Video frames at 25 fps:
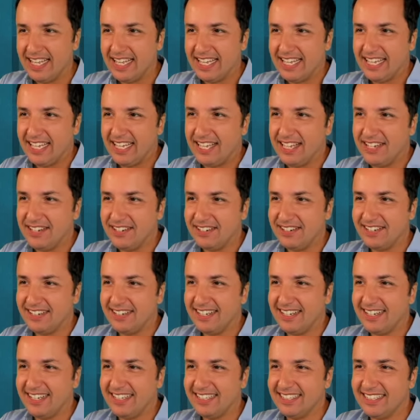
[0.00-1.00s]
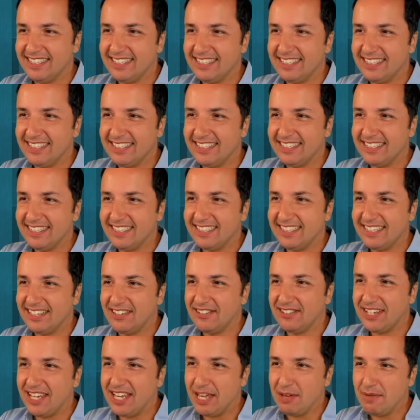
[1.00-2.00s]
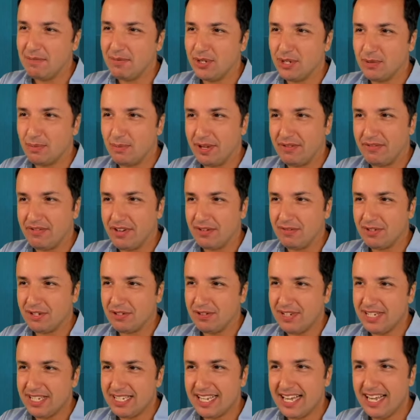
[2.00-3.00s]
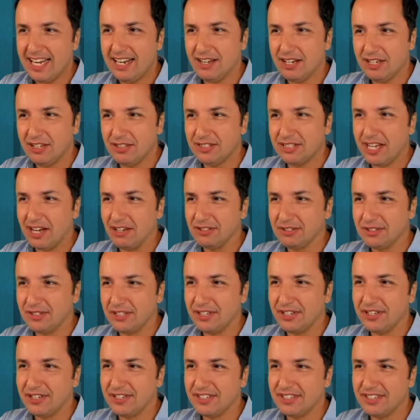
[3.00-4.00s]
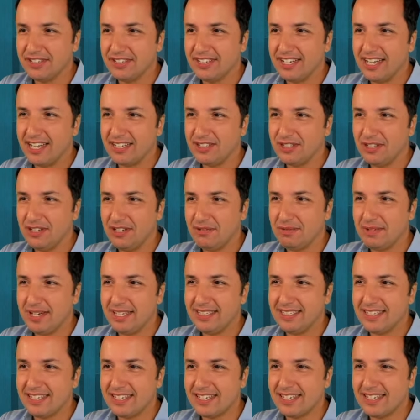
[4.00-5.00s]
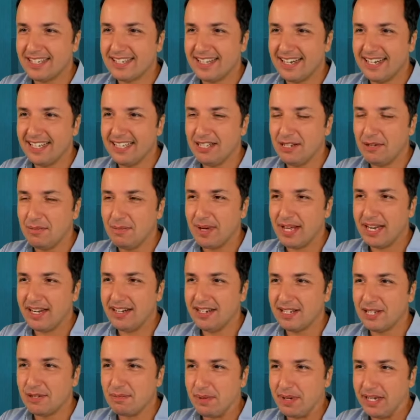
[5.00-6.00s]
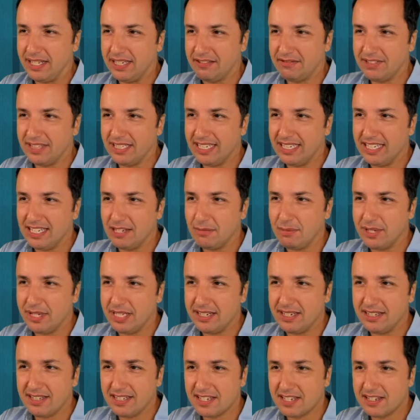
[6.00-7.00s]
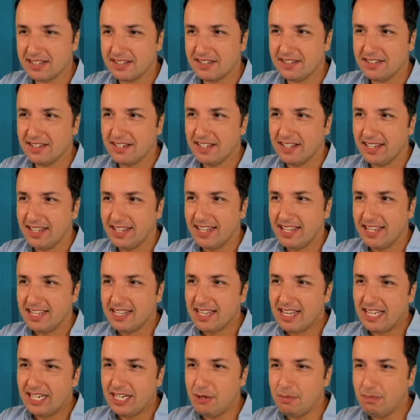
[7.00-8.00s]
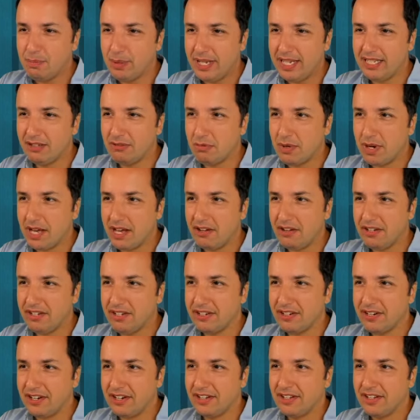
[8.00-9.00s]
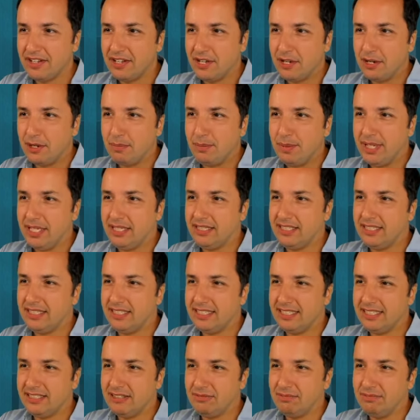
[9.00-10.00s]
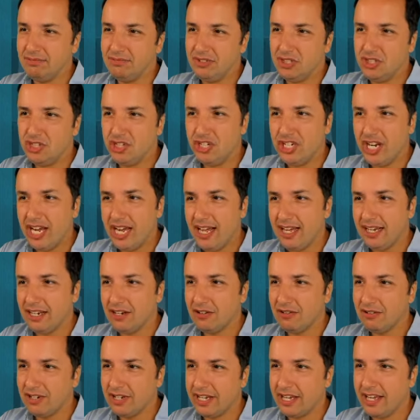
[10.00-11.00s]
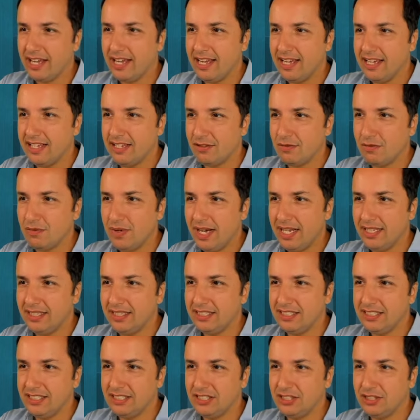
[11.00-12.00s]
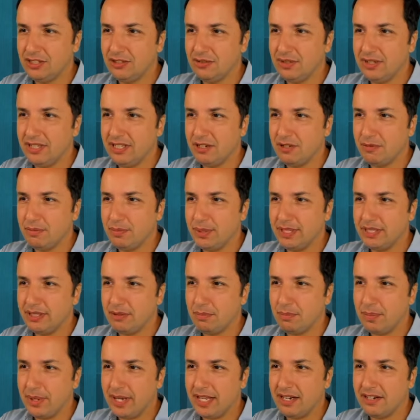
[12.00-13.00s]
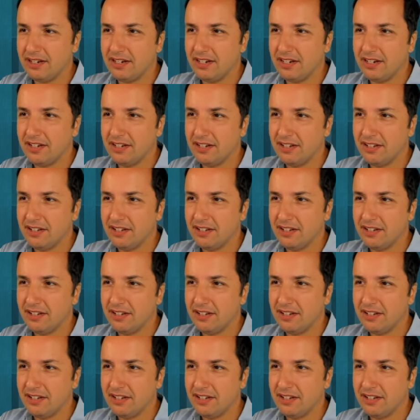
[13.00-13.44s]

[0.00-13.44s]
here. And okay, bishop a5. So he's got a good counter here. Actually, white is slightly better in spite of the king being in the center. And he played well here. But check, okay, white is still a little bit better.